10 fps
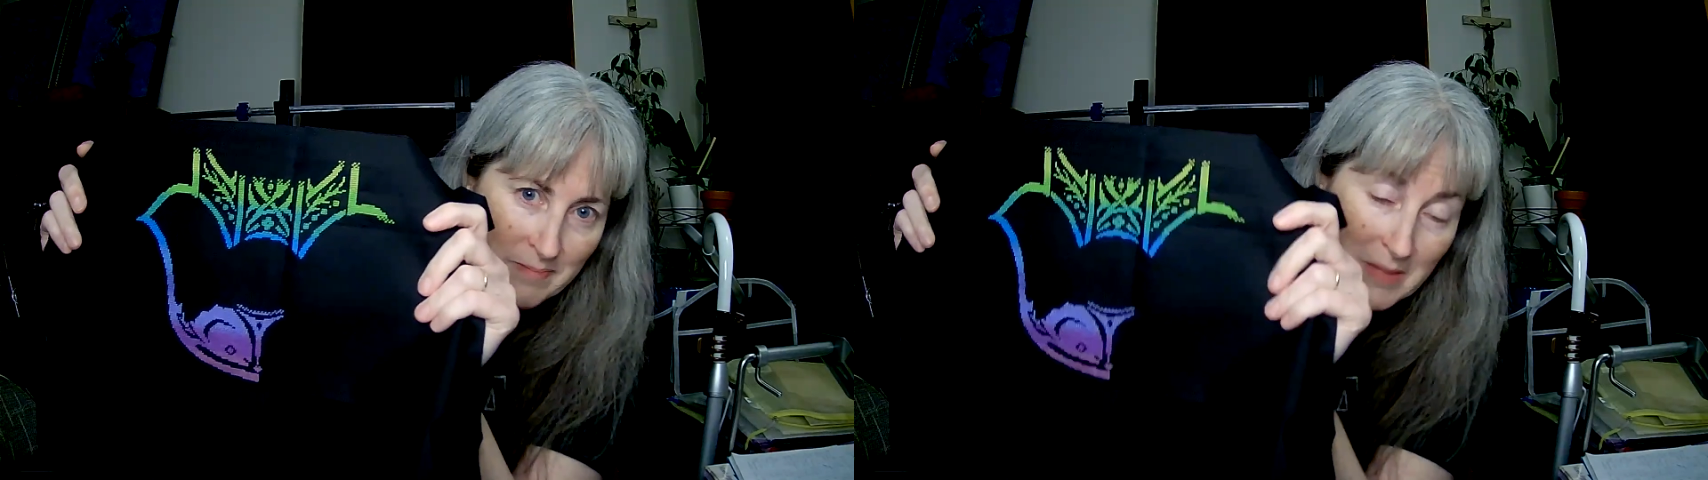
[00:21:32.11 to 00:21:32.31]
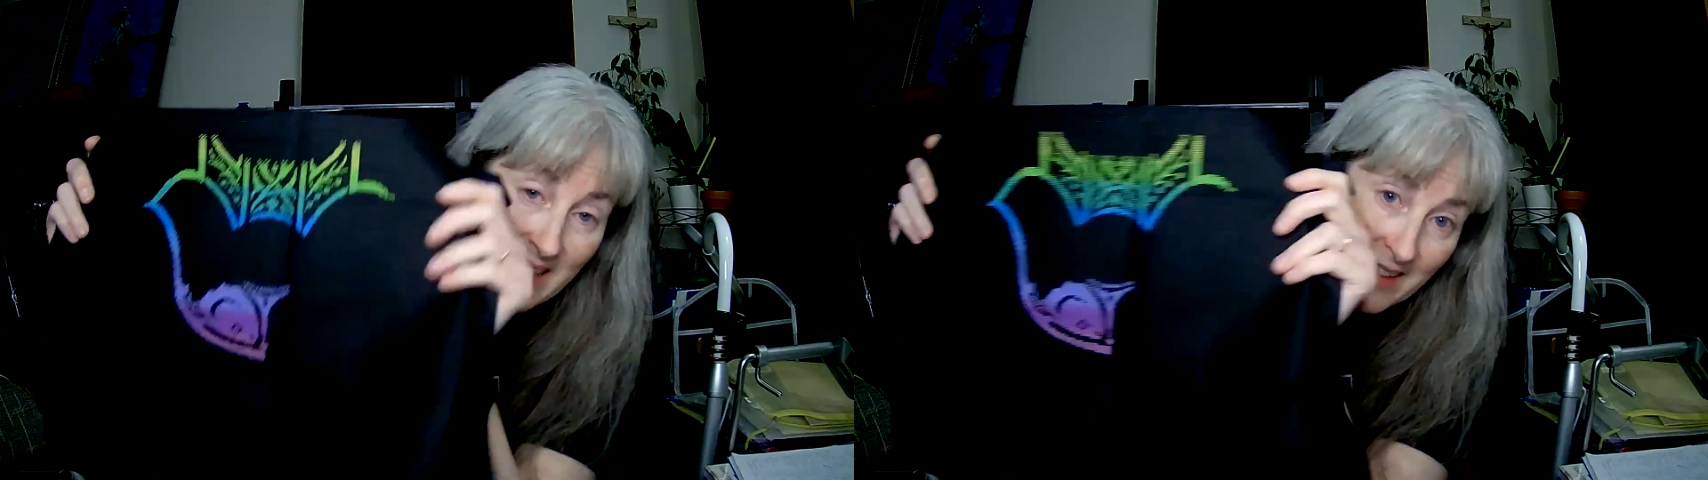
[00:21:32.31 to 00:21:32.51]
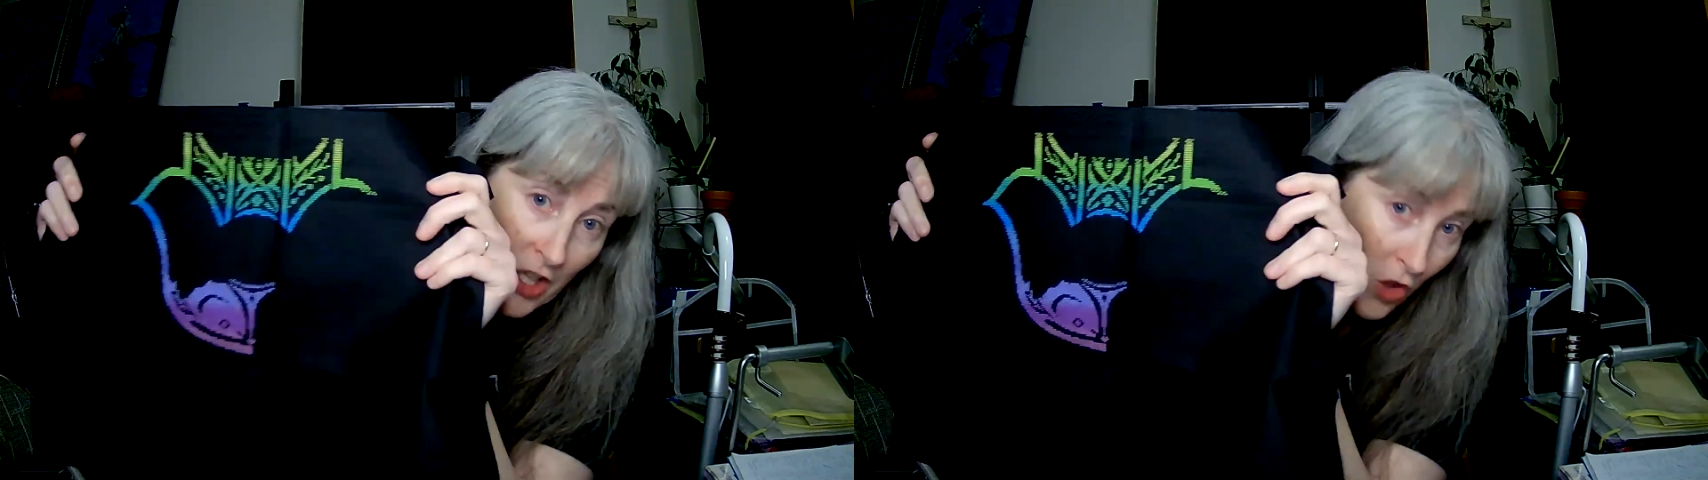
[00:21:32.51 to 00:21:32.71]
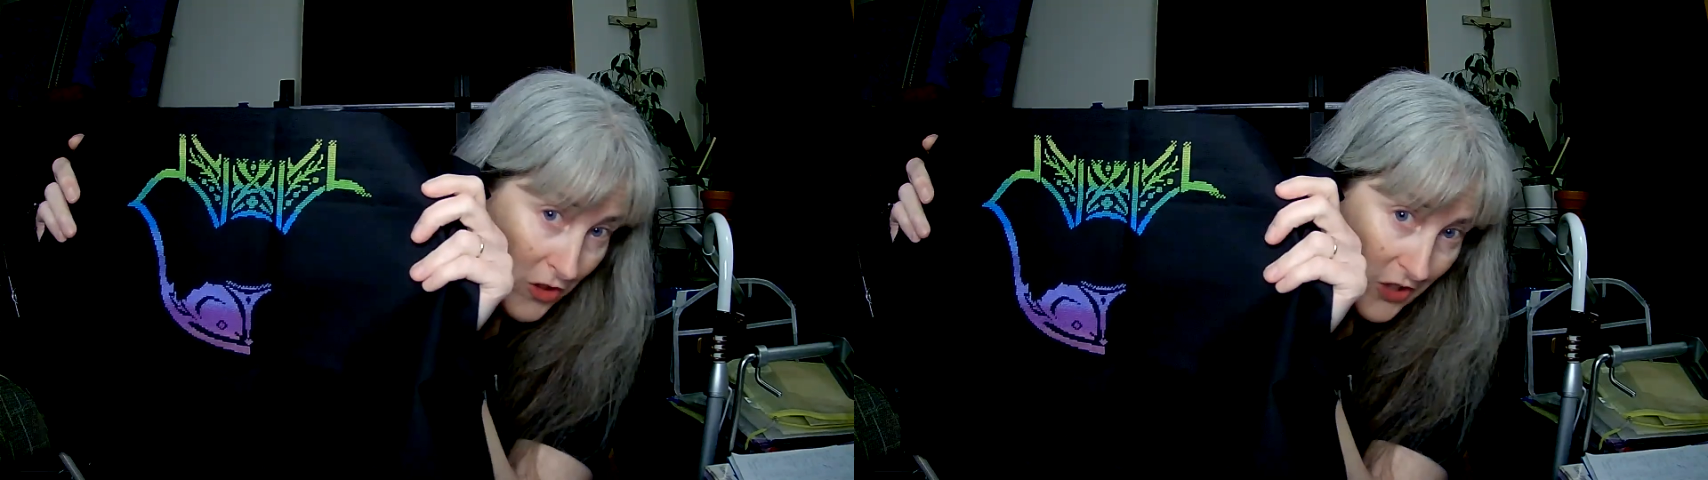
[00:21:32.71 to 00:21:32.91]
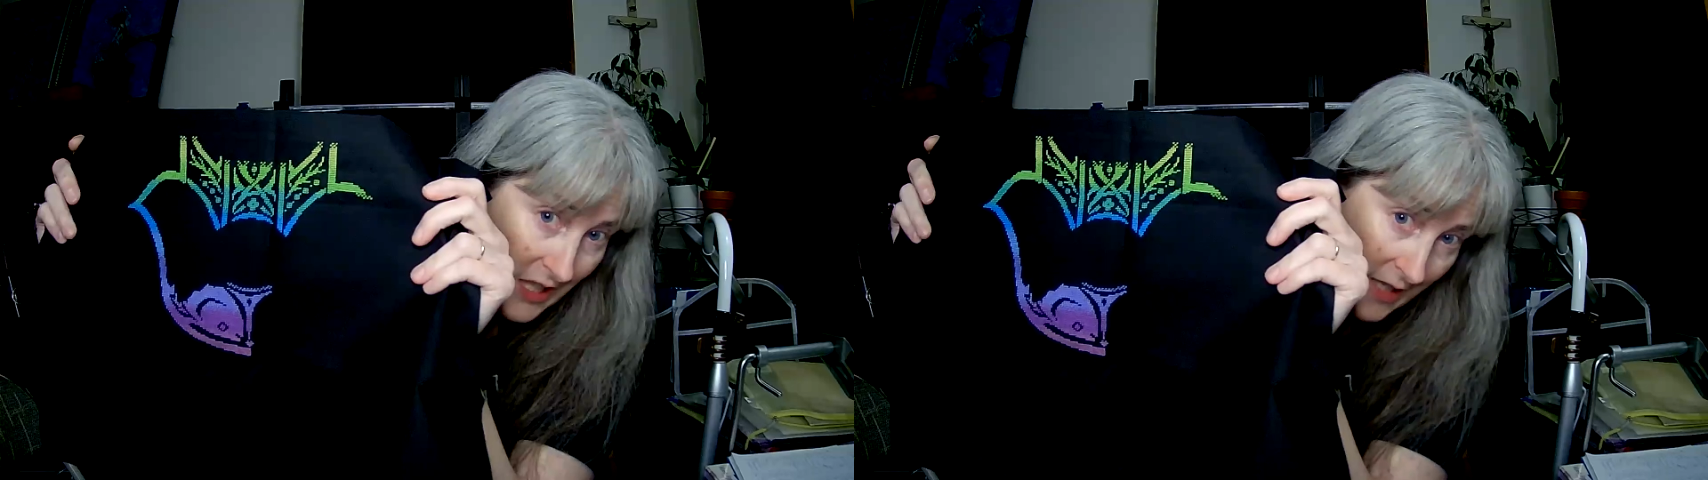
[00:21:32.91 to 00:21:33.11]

but I think the colors look